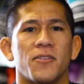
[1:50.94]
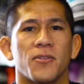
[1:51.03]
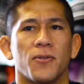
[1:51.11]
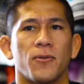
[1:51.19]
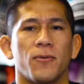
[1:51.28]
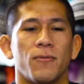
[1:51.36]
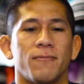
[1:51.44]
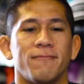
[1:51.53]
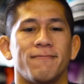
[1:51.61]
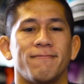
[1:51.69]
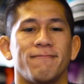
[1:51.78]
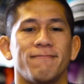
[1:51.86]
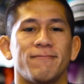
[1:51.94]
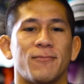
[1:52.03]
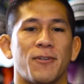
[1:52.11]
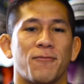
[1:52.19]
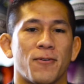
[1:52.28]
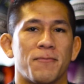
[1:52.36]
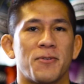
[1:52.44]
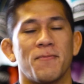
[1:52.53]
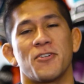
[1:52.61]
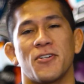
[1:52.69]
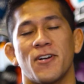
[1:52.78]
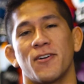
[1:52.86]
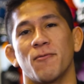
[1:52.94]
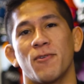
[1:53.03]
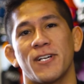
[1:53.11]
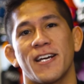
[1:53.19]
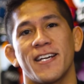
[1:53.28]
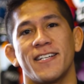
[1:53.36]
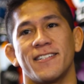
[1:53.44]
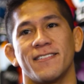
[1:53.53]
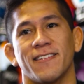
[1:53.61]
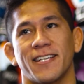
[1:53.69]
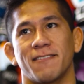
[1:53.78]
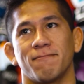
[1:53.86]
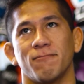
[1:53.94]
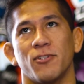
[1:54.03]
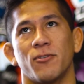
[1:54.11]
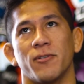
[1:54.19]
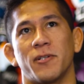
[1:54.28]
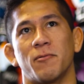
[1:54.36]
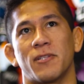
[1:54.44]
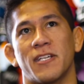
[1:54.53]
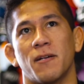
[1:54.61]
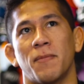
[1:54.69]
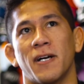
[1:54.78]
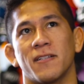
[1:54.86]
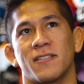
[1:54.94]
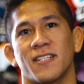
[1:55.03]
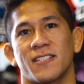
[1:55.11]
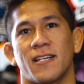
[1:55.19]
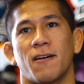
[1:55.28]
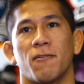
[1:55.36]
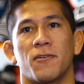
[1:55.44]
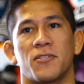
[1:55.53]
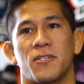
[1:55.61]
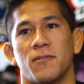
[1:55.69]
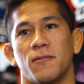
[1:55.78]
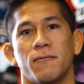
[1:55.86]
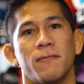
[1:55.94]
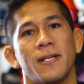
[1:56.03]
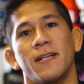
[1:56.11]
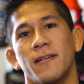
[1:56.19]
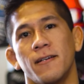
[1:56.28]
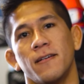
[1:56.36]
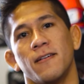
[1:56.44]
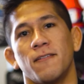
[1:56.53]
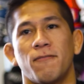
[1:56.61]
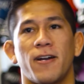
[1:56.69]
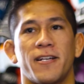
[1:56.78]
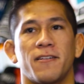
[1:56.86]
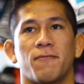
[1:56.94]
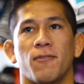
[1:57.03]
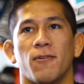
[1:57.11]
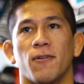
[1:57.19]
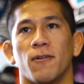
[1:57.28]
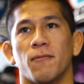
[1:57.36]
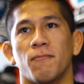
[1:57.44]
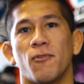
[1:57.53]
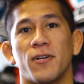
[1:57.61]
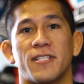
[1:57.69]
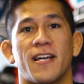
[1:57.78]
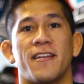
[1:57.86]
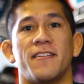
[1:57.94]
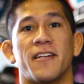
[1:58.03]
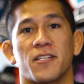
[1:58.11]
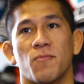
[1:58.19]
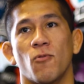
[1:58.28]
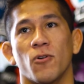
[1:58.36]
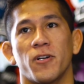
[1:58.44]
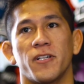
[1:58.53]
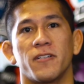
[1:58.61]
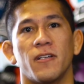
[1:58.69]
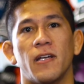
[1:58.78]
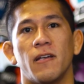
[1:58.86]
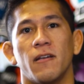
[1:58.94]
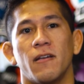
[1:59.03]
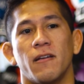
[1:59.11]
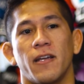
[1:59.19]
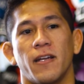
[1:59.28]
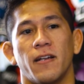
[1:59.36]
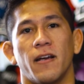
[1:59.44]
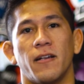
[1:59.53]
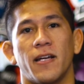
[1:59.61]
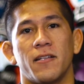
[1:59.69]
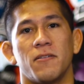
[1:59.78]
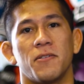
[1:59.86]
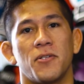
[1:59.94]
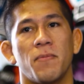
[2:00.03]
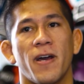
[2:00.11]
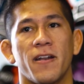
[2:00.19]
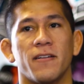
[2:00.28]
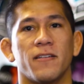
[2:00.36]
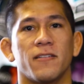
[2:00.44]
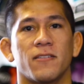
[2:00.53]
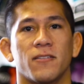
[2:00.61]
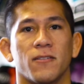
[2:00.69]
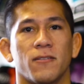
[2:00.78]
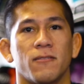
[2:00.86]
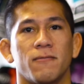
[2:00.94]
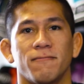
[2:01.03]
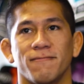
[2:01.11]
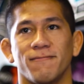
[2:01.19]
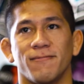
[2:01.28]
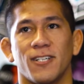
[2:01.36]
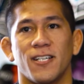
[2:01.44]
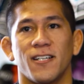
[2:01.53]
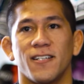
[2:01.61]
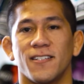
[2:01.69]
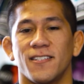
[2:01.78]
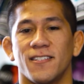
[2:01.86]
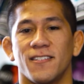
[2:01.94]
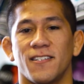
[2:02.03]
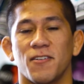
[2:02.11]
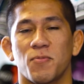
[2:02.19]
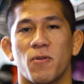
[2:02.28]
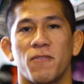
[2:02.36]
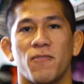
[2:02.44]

So went from Submission Hunter one night, like literally within about 6 hours, to fighting for Muay Thai the next morning, and not doing too bad in it. So that was pretty